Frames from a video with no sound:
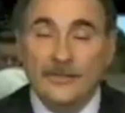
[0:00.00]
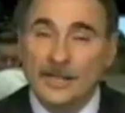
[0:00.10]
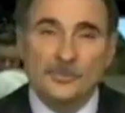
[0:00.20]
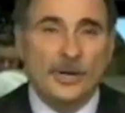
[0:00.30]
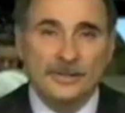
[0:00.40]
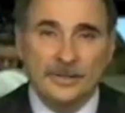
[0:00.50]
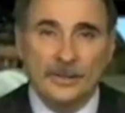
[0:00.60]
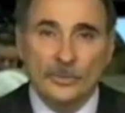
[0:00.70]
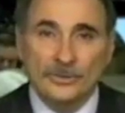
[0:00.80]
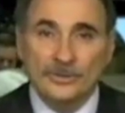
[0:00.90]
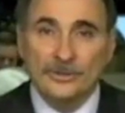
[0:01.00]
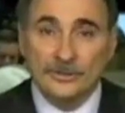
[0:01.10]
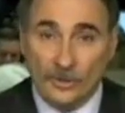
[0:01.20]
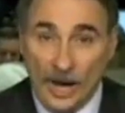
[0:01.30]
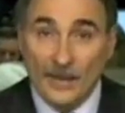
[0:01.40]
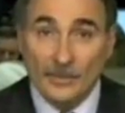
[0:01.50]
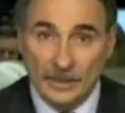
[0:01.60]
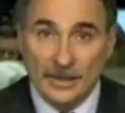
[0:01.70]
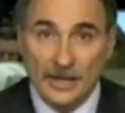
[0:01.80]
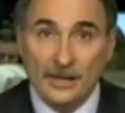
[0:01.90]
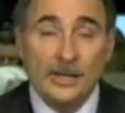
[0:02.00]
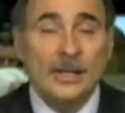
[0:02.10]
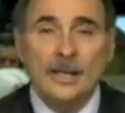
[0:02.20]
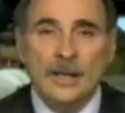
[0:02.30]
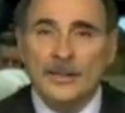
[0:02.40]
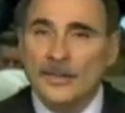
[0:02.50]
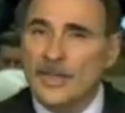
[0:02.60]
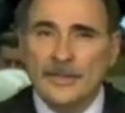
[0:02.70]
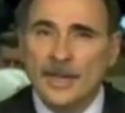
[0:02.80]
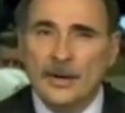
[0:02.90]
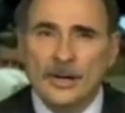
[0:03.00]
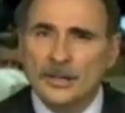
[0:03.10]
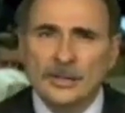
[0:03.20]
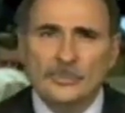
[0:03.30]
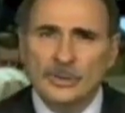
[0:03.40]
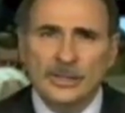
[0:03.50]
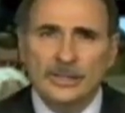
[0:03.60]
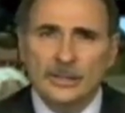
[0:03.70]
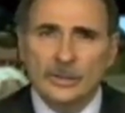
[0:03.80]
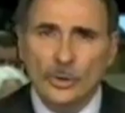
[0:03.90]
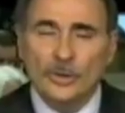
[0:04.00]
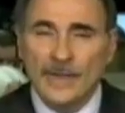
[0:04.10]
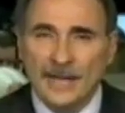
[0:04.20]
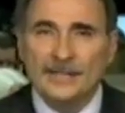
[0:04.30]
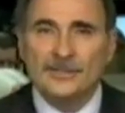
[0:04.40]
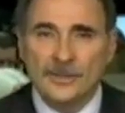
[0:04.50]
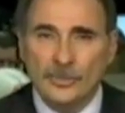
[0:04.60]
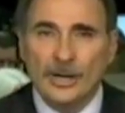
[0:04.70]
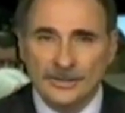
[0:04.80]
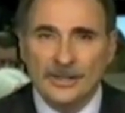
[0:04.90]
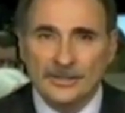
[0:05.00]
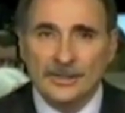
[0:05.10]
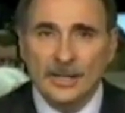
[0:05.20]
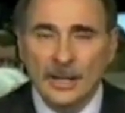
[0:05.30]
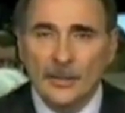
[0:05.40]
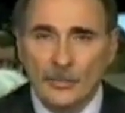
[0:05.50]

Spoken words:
the Vice President was describing there, that they are in complete accord. That is the President's